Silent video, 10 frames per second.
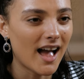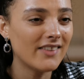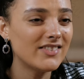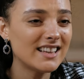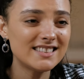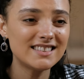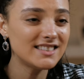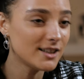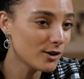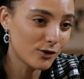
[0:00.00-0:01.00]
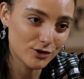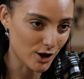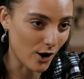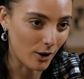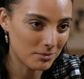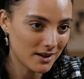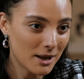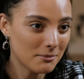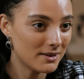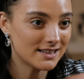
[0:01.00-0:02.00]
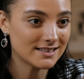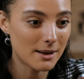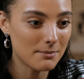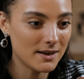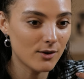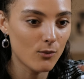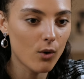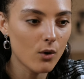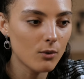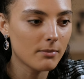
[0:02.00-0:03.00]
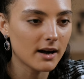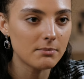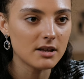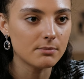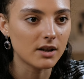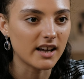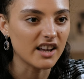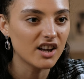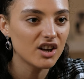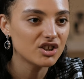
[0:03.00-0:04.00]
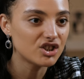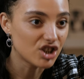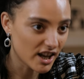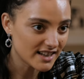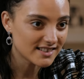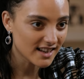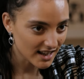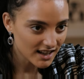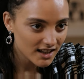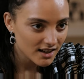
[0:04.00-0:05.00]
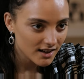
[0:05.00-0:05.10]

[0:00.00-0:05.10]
And they're still on top because they're being worn by people like Jay Z,